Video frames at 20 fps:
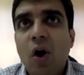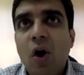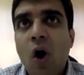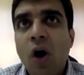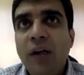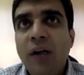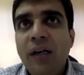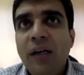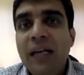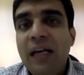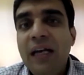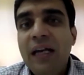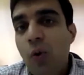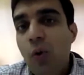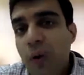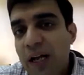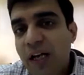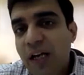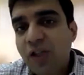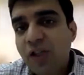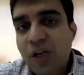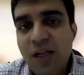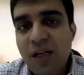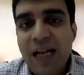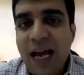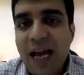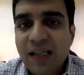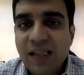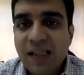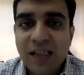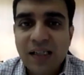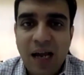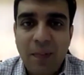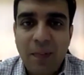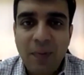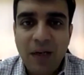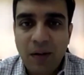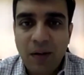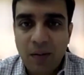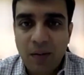On liquidation, tax is
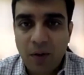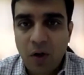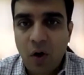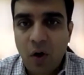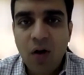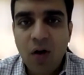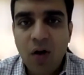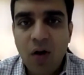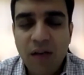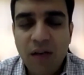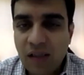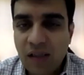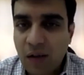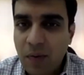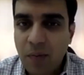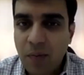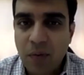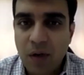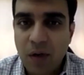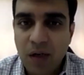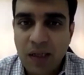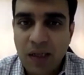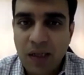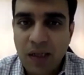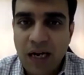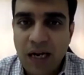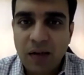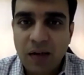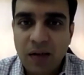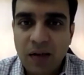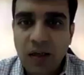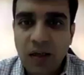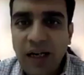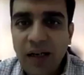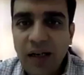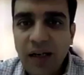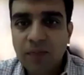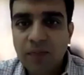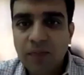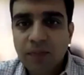applicable. Always remember that,
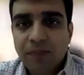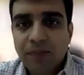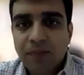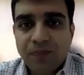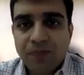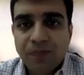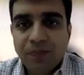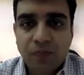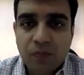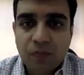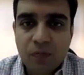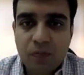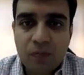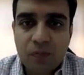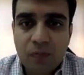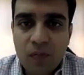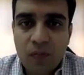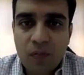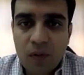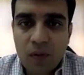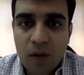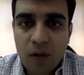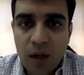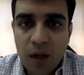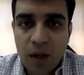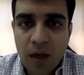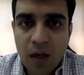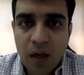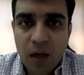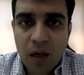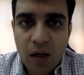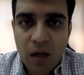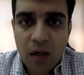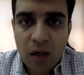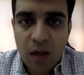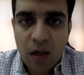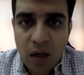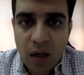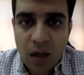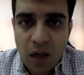right? Uh,
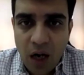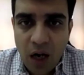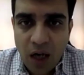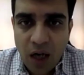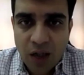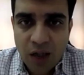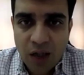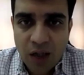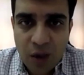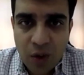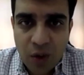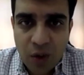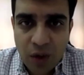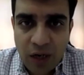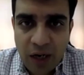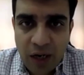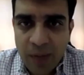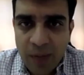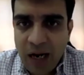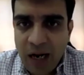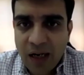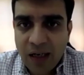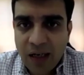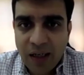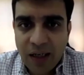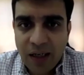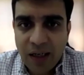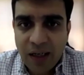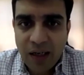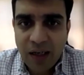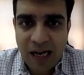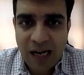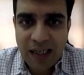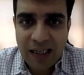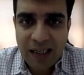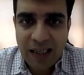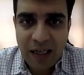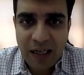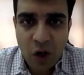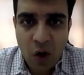Ajay, okay, I'm in RT
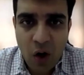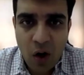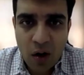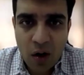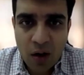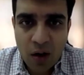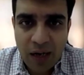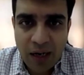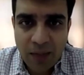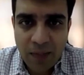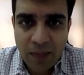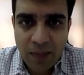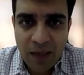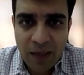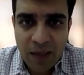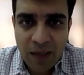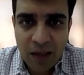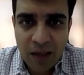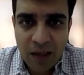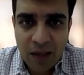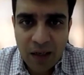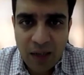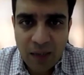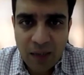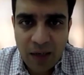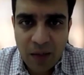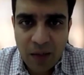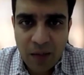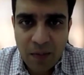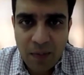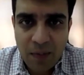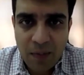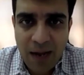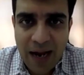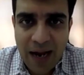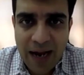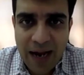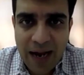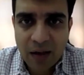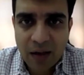slightly long. Let me come
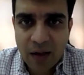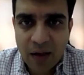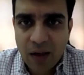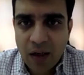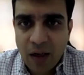back.